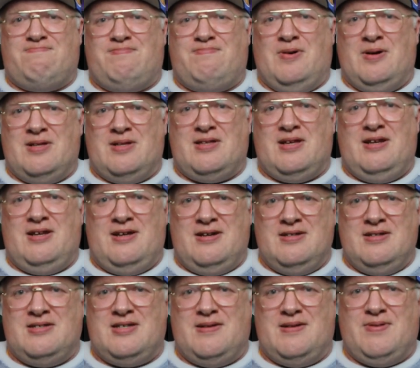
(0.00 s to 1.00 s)
put the
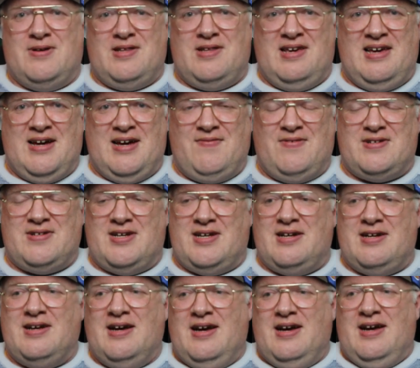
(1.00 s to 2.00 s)
lungs in, put the effort
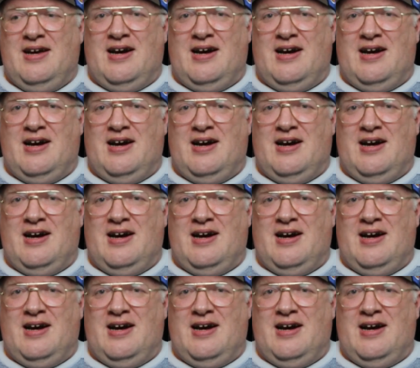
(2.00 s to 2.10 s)
in,